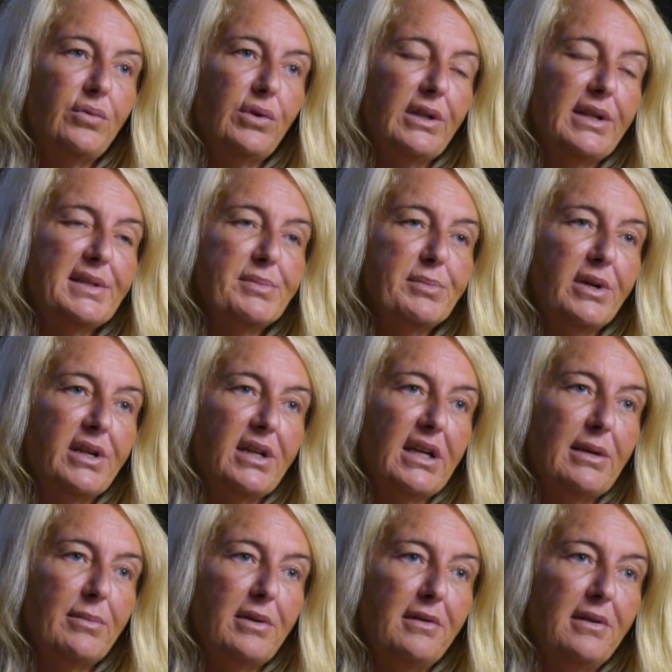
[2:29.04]
release my
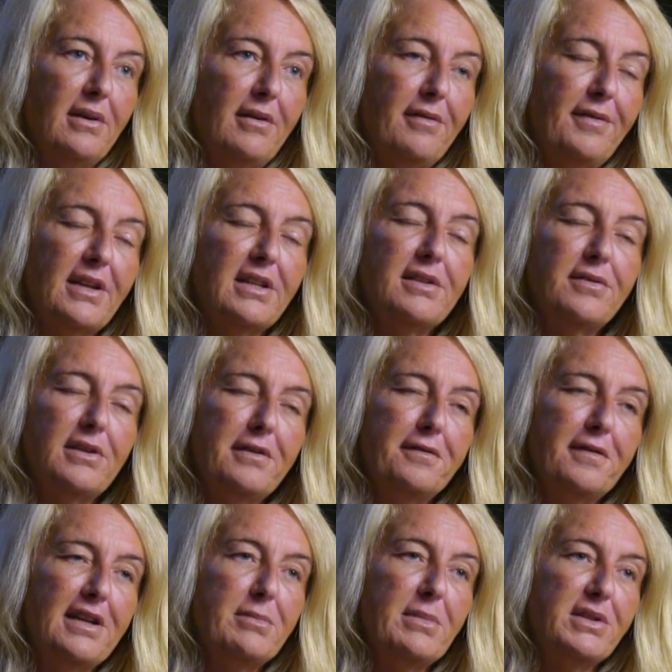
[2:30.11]
name and effectively
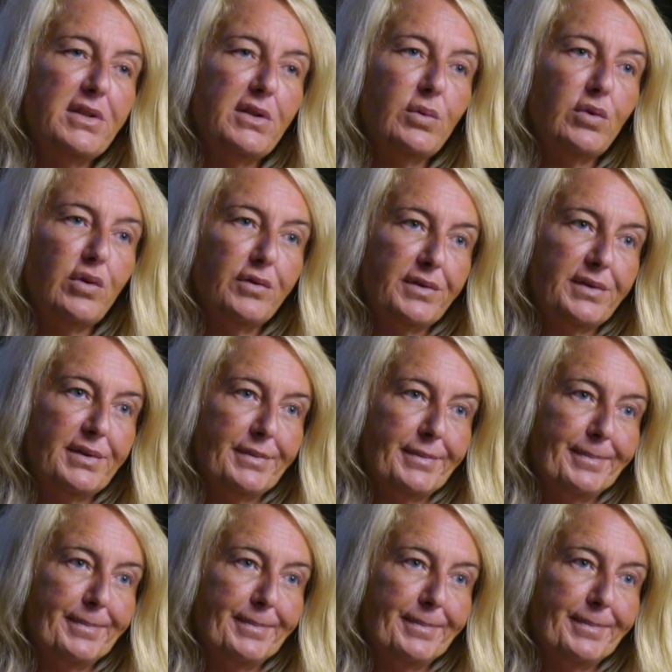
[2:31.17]
feed me to the wolves.